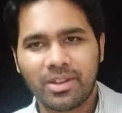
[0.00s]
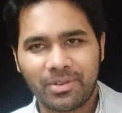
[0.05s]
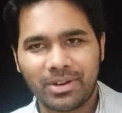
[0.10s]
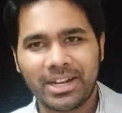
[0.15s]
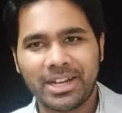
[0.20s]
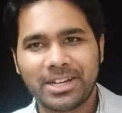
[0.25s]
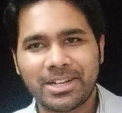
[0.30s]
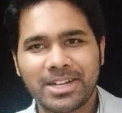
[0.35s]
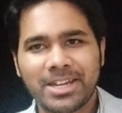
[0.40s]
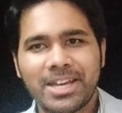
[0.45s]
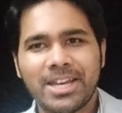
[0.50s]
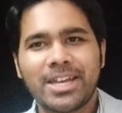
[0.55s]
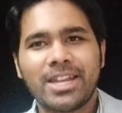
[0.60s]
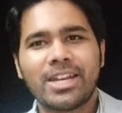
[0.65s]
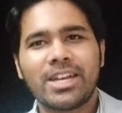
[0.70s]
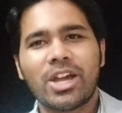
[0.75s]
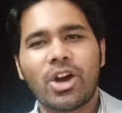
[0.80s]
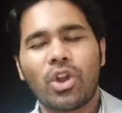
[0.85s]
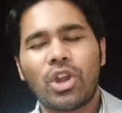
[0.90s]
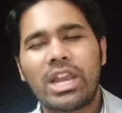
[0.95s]
right?
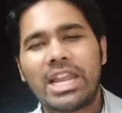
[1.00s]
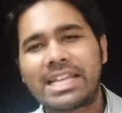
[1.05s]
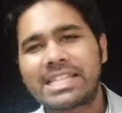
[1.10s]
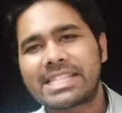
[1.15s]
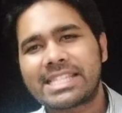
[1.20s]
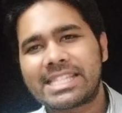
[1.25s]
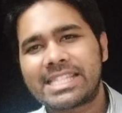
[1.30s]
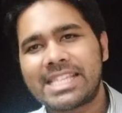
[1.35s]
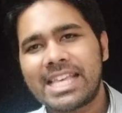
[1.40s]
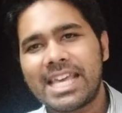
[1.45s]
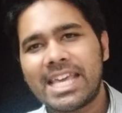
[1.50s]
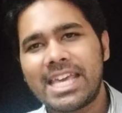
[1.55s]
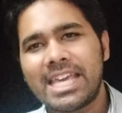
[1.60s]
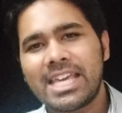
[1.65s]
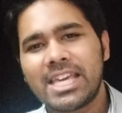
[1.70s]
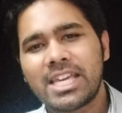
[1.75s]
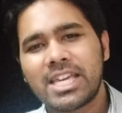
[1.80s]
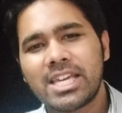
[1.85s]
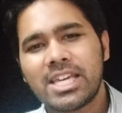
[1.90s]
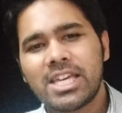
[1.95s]
Now, let's
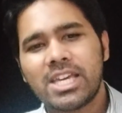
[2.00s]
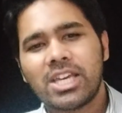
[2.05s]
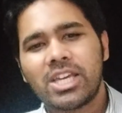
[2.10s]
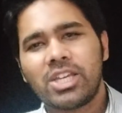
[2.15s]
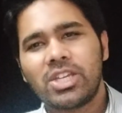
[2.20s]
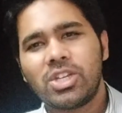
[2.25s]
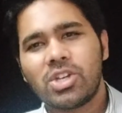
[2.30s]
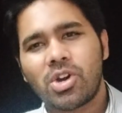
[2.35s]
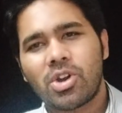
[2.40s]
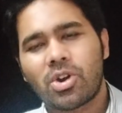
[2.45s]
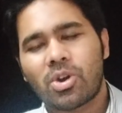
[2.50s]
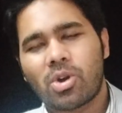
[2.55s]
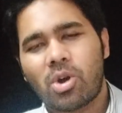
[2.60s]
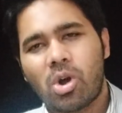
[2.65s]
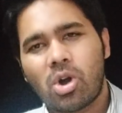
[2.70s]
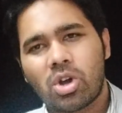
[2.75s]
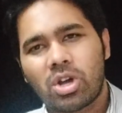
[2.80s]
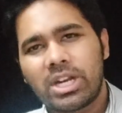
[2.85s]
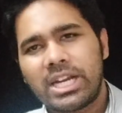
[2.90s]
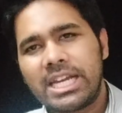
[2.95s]
say your
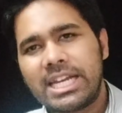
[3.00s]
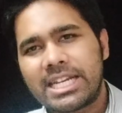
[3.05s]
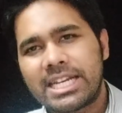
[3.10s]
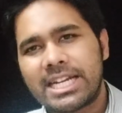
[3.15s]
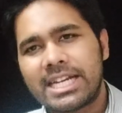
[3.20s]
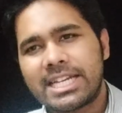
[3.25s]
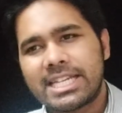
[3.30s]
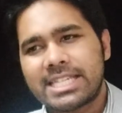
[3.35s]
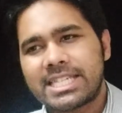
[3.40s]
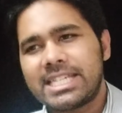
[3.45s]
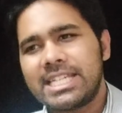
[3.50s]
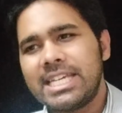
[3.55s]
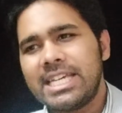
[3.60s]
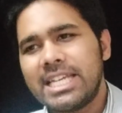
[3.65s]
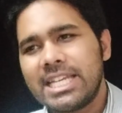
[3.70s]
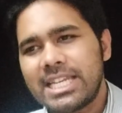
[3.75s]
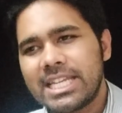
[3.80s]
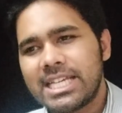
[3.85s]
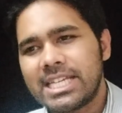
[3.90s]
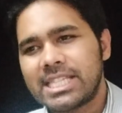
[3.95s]
concrete and
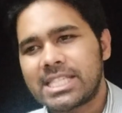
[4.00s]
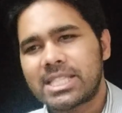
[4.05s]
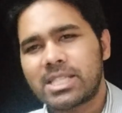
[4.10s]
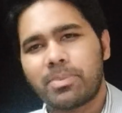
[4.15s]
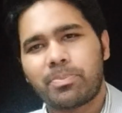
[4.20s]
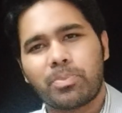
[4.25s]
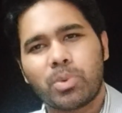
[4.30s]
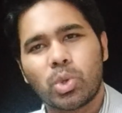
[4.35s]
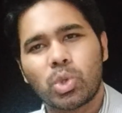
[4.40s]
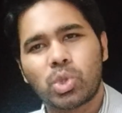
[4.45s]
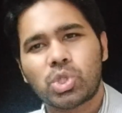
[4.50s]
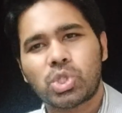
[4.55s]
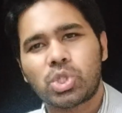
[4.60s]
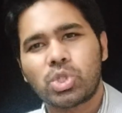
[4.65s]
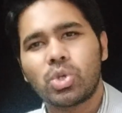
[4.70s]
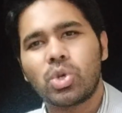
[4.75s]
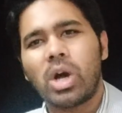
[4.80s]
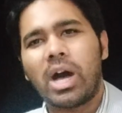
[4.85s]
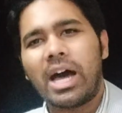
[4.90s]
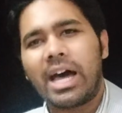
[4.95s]
steel is supposed
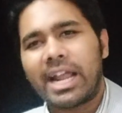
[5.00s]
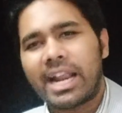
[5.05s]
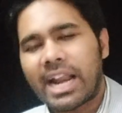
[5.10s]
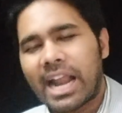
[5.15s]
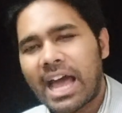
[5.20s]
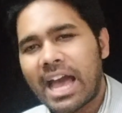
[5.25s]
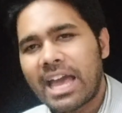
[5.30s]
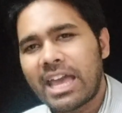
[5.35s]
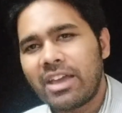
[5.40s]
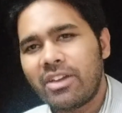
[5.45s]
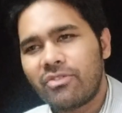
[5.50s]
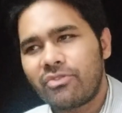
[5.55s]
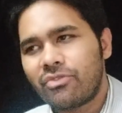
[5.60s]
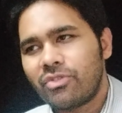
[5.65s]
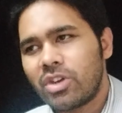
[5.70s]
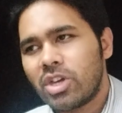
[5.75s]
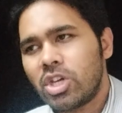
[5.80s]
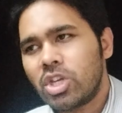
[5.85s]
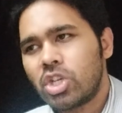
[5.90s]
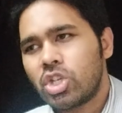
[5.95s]
to arrive
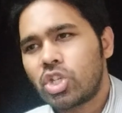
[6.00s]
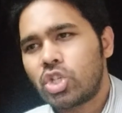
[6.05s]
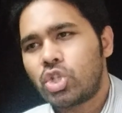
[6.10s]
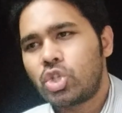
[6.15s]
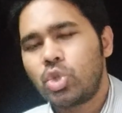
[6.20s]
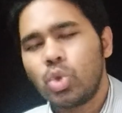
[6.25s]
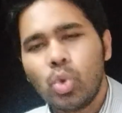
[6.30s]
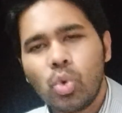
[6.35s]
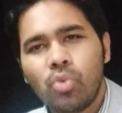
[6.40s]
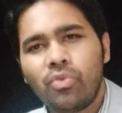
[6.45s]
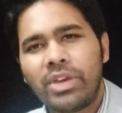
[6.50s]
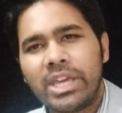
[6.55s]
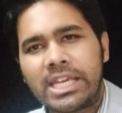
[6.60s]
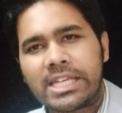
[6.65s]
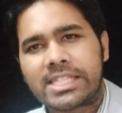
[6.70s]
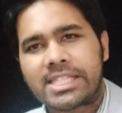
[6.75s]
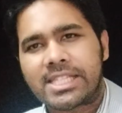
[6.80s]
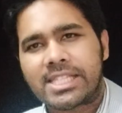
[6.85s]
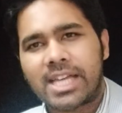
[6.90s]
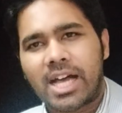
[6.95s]
2
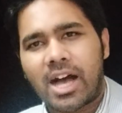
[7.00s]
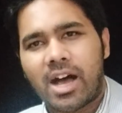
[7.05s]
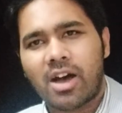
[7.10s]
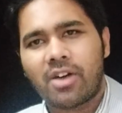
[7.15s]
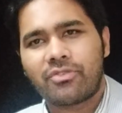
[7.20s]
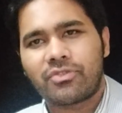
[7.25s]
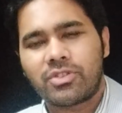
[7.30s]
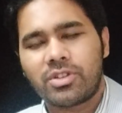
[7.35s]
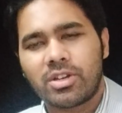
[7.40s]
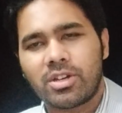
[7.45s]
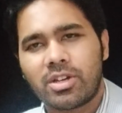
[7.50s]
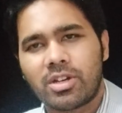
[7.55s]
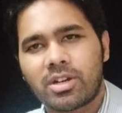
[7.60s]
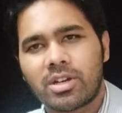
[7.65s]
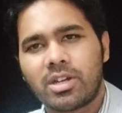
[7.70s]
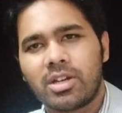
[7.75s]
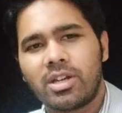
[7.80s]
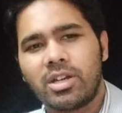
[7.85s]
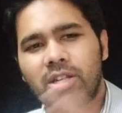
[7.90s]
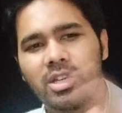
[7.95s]
weeks after
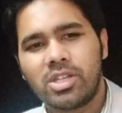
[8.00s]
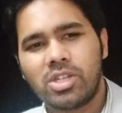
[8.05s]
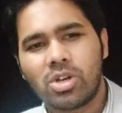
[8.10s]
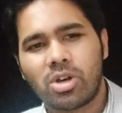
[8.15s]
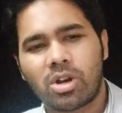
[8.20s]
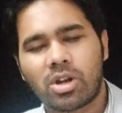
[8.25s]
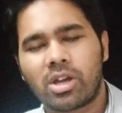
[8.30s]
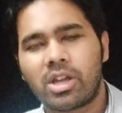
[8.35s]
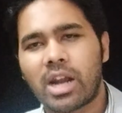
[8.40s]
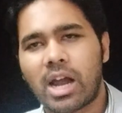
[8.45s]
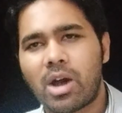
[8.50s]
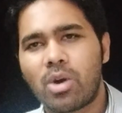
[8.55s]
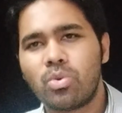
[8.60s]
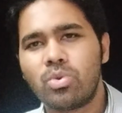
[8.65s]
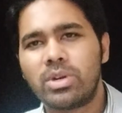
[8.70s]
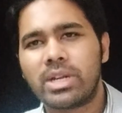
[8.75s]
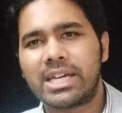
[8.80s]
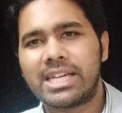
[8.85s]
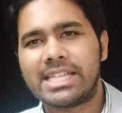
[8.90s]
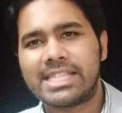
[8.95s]
your
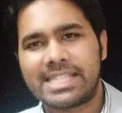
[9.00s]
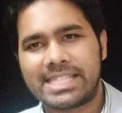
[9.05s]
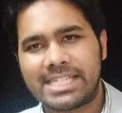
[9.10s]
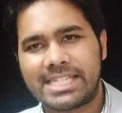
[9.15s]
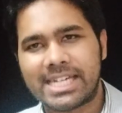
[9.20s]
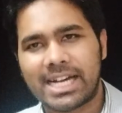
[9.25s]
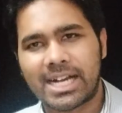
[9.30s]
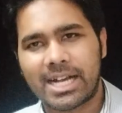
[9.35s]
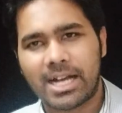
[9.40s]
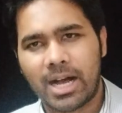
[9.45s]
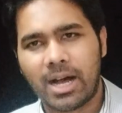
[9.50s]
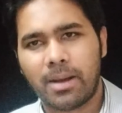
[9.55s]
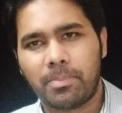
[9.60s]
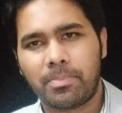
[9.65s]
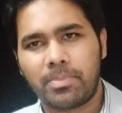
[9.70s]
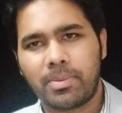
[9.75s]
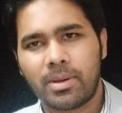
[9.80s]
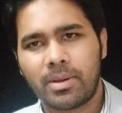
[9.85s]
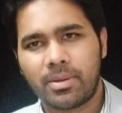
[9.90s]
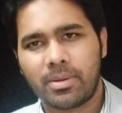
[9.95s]
ground is dug
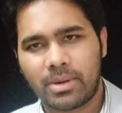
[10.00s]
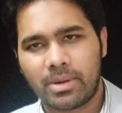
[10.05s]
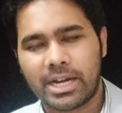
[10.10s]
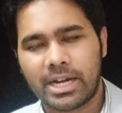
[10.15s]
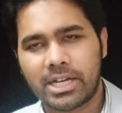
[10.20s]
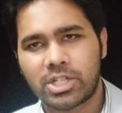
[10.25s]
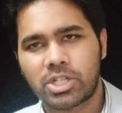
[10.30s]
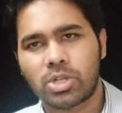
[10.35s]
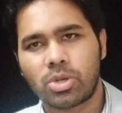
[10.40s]
up, right?